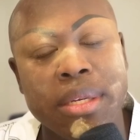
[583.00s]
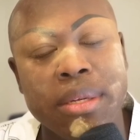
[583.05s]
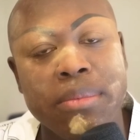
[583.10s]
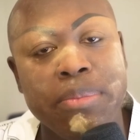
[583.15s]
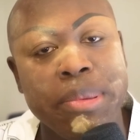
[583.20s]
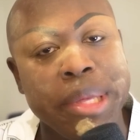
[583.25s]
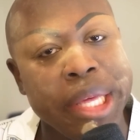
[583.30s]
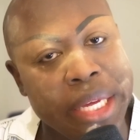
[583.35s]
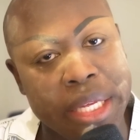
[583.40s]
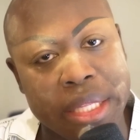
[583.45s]

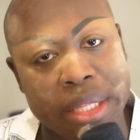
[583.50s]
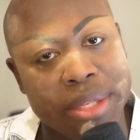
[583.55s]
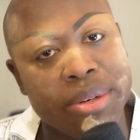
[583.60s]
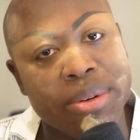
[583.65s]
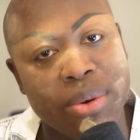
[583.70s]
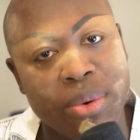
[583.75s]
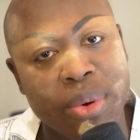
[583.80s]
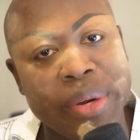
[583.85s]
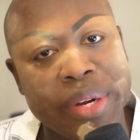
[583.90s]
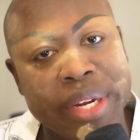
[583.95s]
being a little
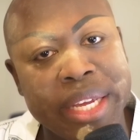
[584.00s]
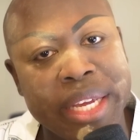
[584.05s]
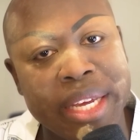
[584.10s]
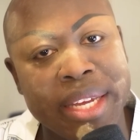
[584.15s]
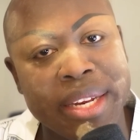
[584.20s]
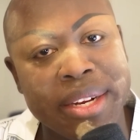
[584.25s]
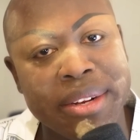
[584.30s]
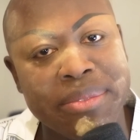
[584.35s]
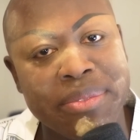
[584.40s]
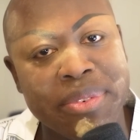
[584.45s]
queer
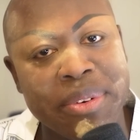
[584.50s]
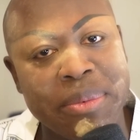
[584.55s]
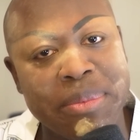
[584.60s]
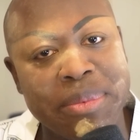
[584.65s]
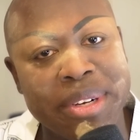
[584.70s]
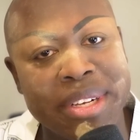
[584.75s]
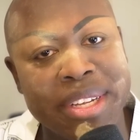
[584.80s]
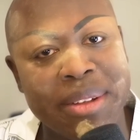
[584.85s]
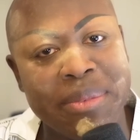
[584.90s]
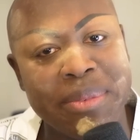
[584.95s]
kid from
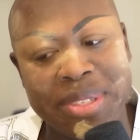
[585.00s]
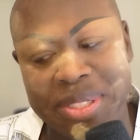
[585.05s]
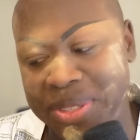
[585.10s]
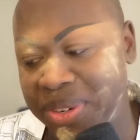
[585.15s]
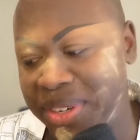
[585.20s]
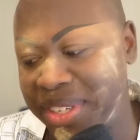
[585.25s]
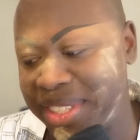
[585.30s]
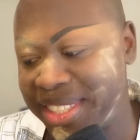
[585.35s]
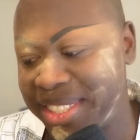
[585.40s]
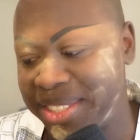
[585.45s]
Columbus,
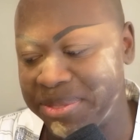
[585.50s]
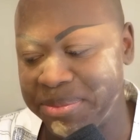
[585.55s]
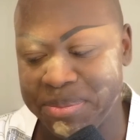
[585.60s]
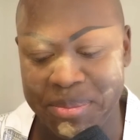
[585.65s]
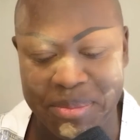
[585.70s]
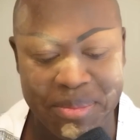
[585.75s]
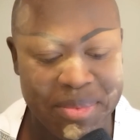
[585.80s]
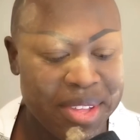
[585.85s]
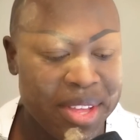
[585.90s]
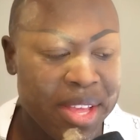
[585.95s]
Georgia,
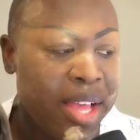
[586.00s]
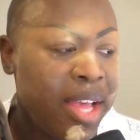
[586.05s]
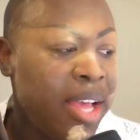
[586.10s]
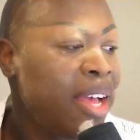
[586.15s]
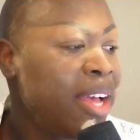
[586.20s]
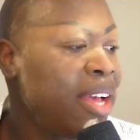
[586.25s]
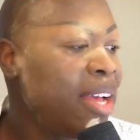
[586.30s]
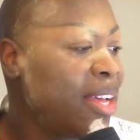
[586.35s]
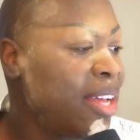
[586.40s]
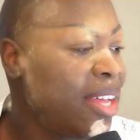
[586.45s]

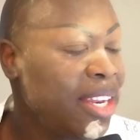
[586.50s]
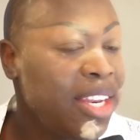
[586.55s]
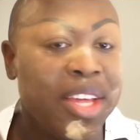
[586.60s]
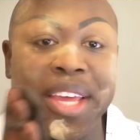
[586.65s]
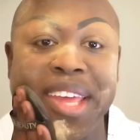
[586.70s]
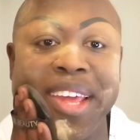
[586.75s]
looking